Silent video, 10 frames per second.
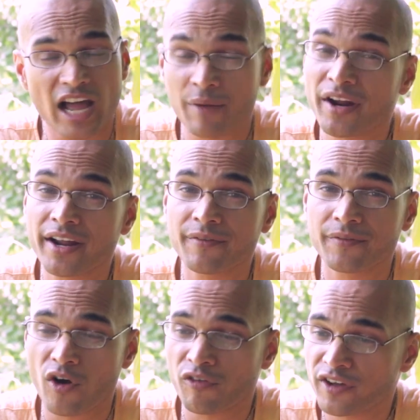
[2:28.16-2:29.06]
am I
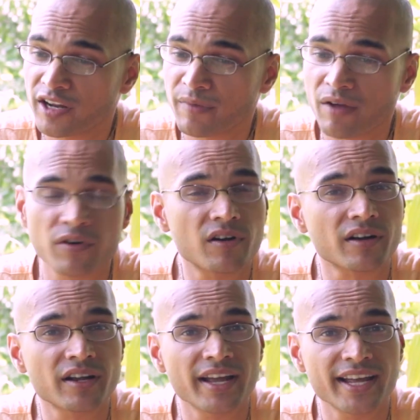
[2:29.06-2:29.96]
offering my
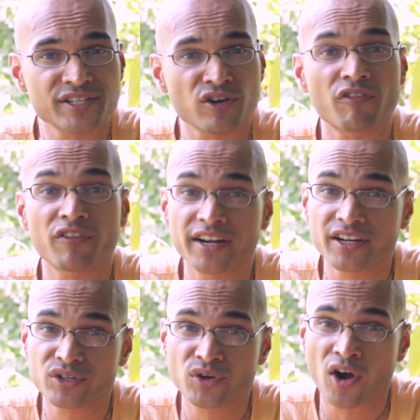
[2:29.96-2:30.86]
work as an
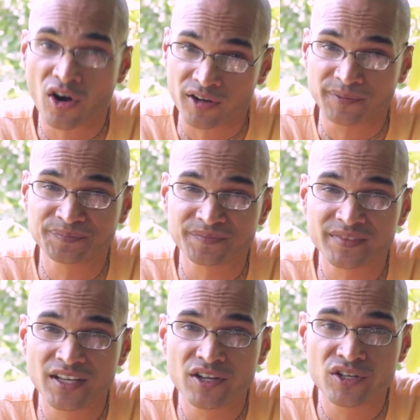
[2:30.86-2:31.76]
offering to God?
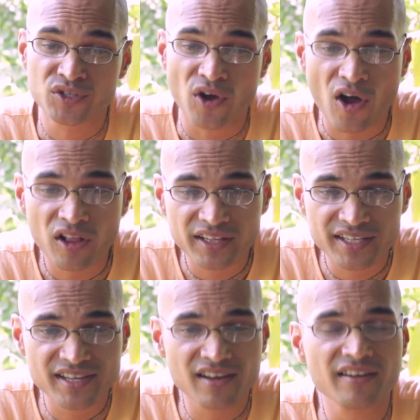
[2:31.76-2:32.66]
So all
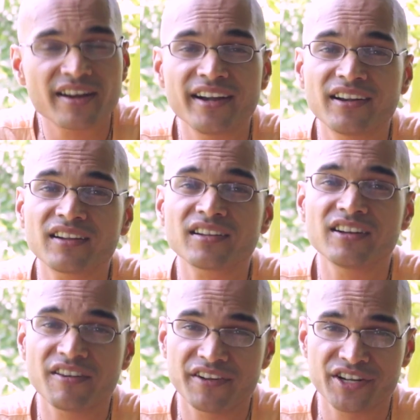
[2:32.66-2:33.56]
these are
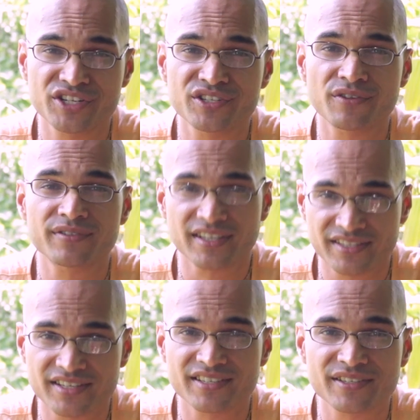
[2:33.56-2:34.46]
internal definitions of
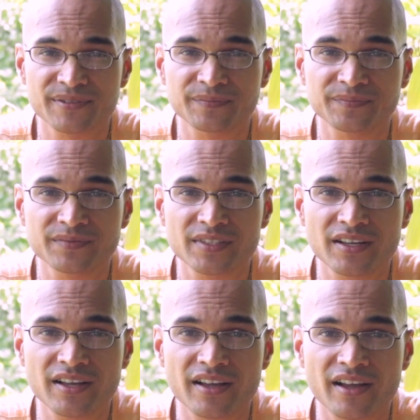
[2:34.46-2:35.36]
success.
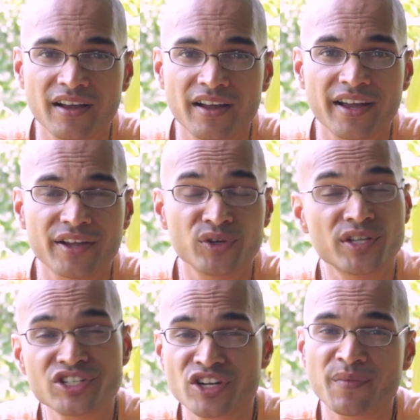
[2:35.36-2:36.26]

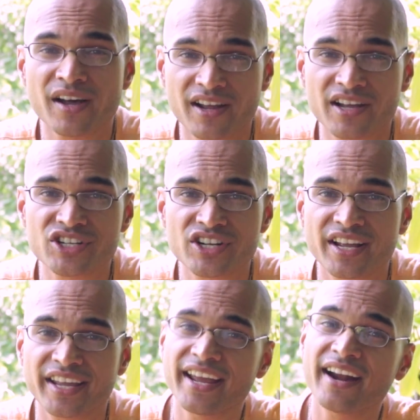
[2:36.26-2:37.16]
Yudhishthir Maharaj,
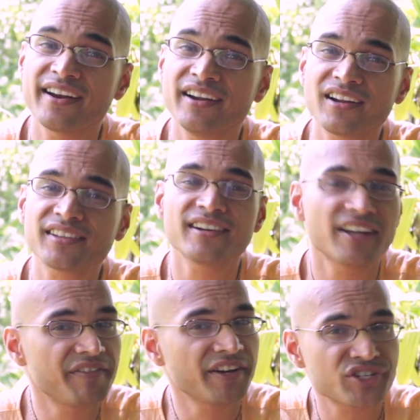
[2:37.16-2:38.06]
he had internal
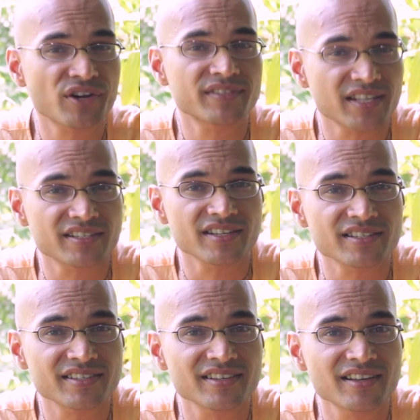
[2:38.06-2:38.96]
definition of
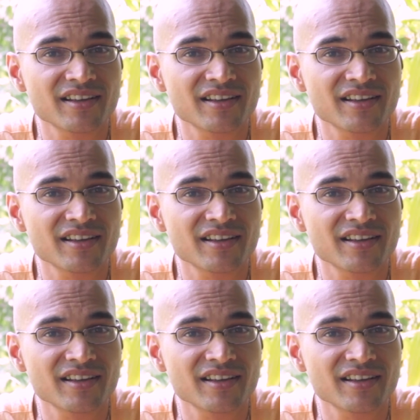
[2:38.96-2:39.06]
success.